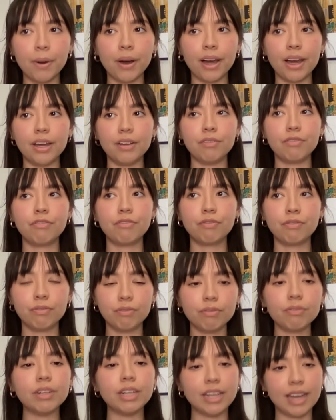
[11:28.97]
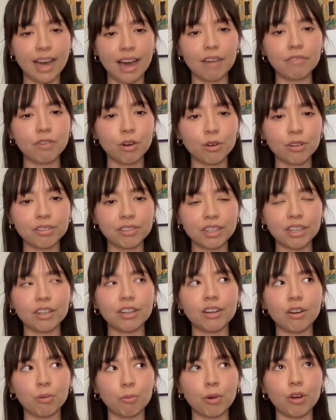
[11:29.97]
but yeah, focusing
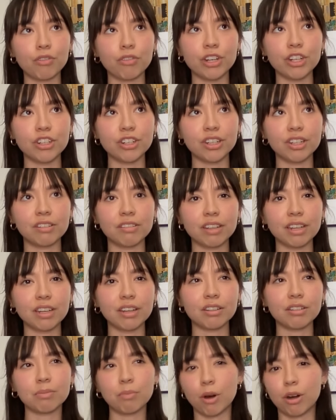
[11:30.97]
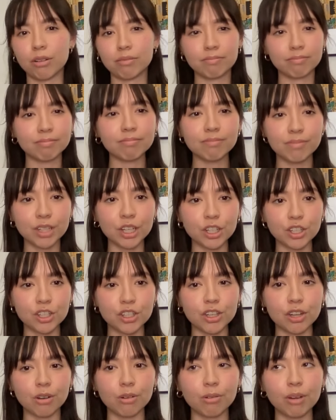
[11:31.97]
in on one region is, like, a smart thing
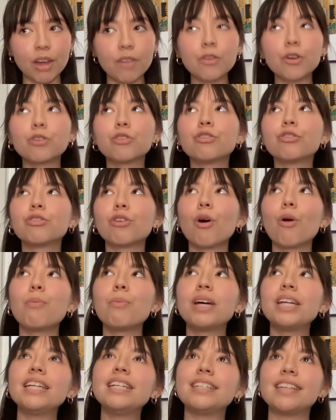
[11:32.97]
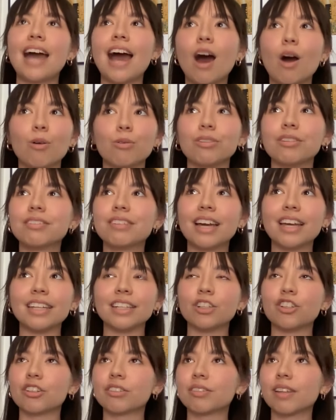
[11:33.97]
to do. And there's so many towns
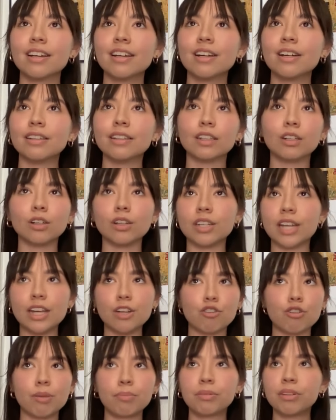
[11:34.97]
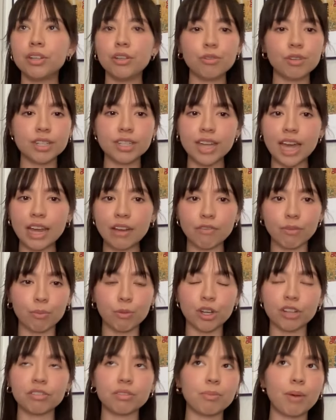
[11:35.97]
and just little day trips that you can take
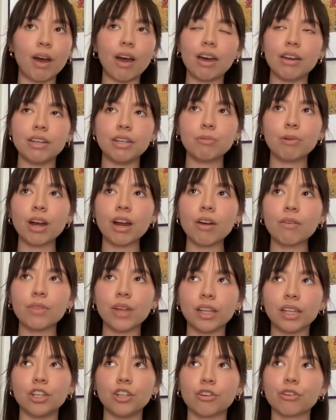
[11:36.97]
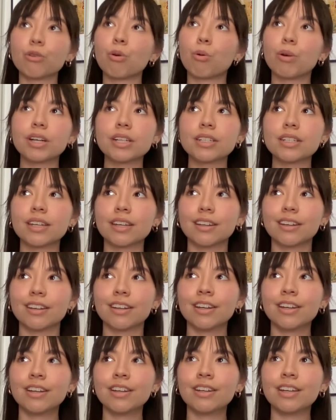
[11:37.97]
from just about anywhere that you're going to
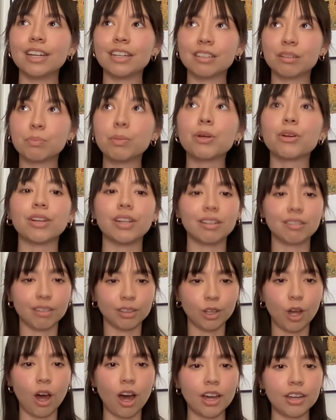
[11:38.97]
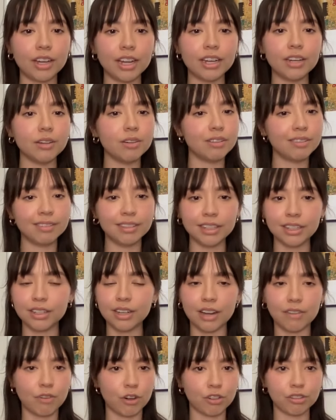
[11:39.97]
experience a lot and see a
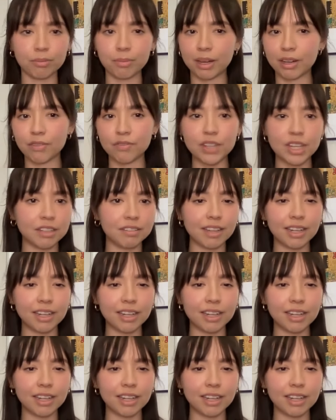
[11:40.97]
diverse amount of things